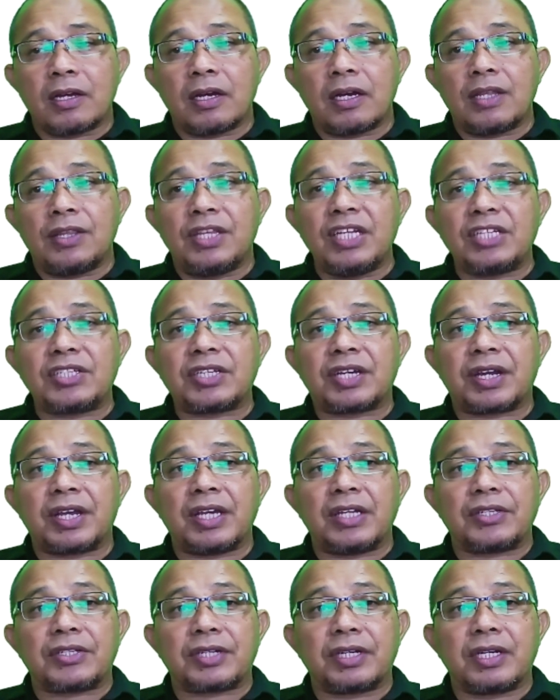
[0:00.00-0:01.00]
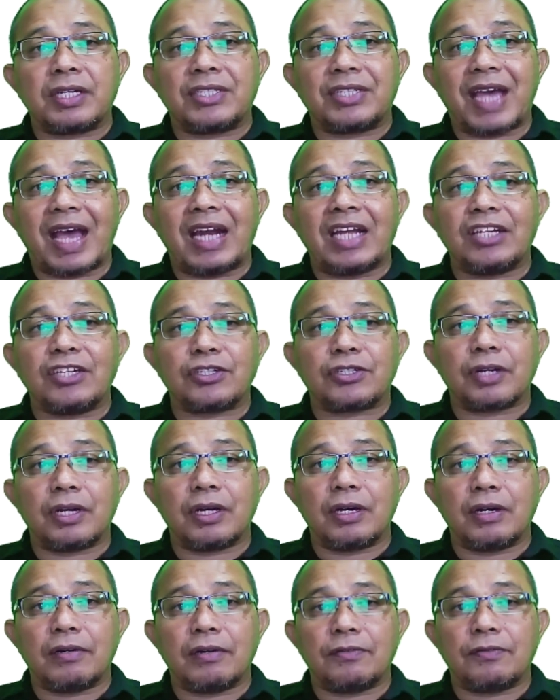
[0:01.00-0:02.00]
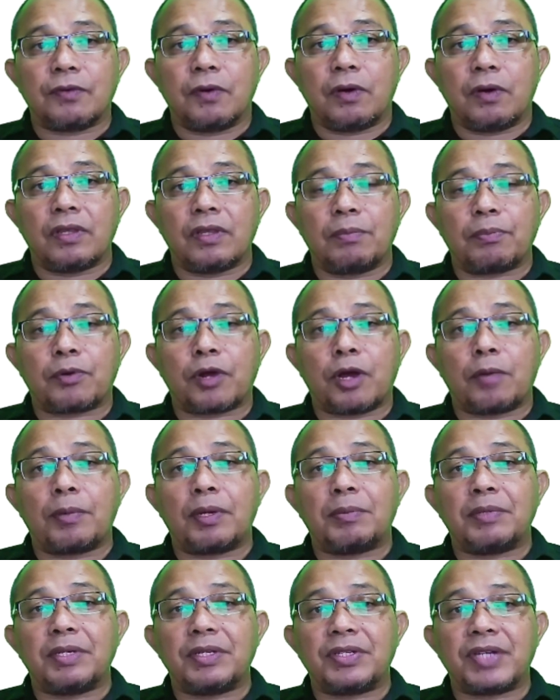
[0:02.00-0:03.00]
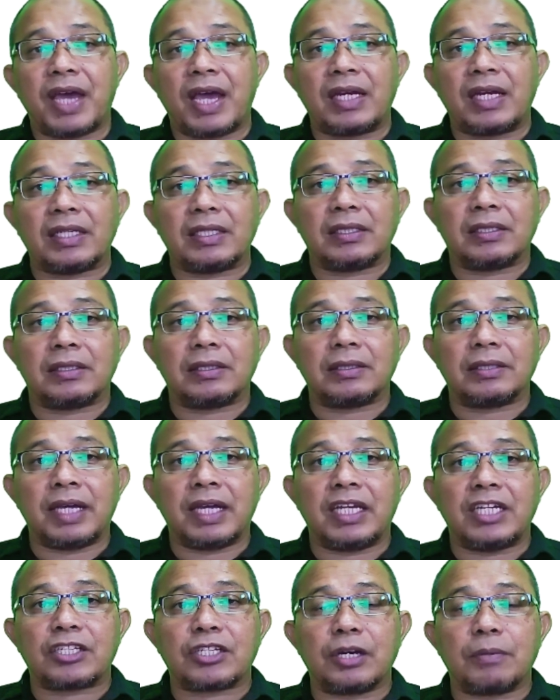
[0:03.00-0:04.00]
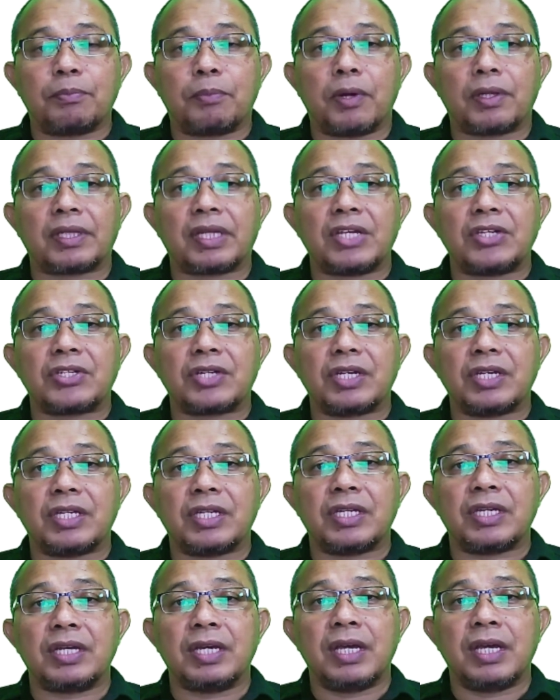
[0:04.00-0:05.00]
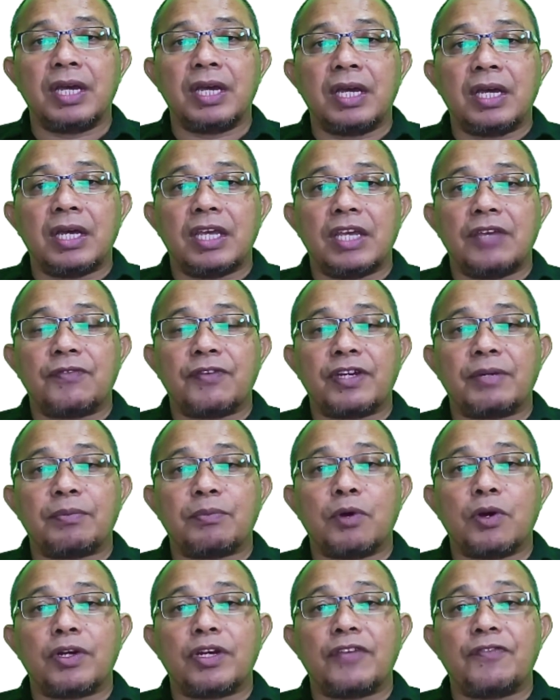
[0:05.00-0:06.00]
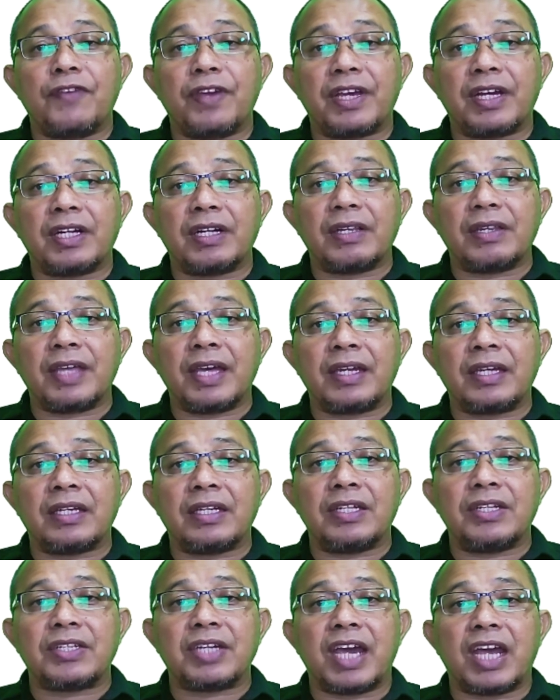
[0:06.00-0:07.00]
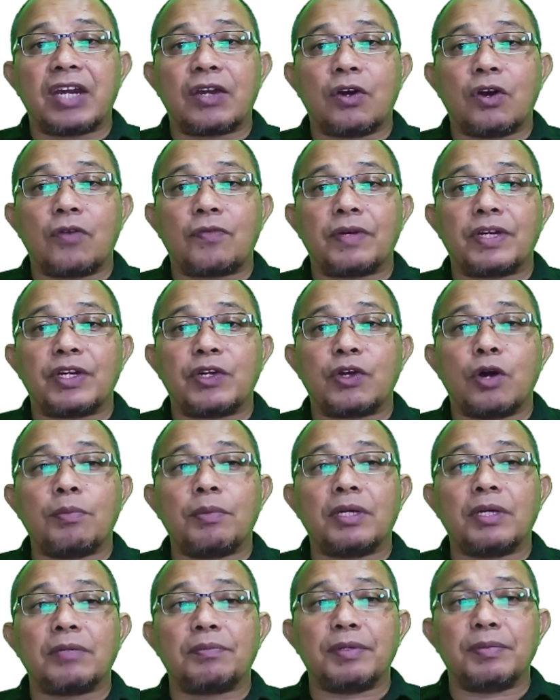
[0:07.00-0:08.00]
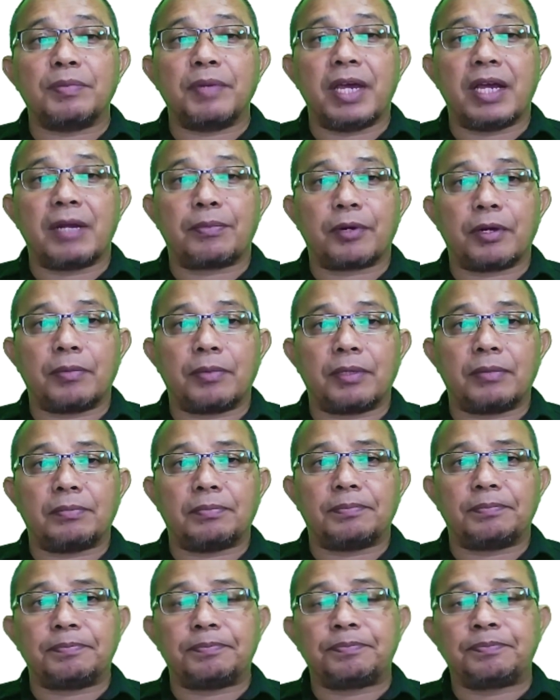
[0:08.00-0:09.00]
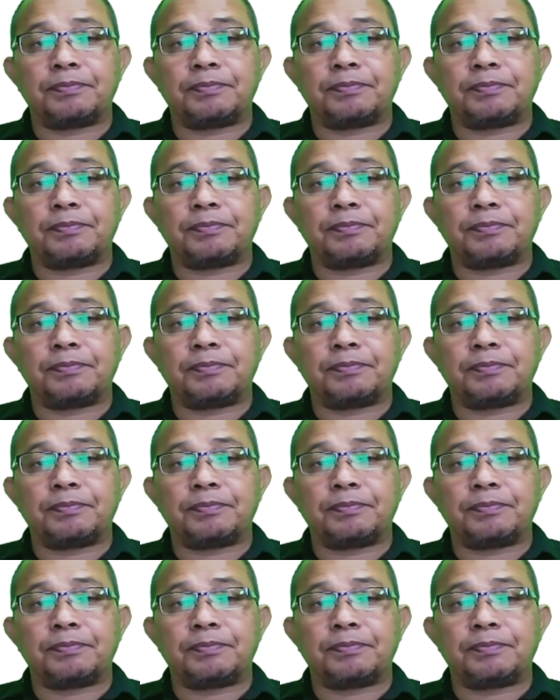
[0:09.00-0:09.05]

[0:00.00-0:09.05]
This creates a challenge for the problem designer that is potentially even more difficult than the design of a normal PBL problem.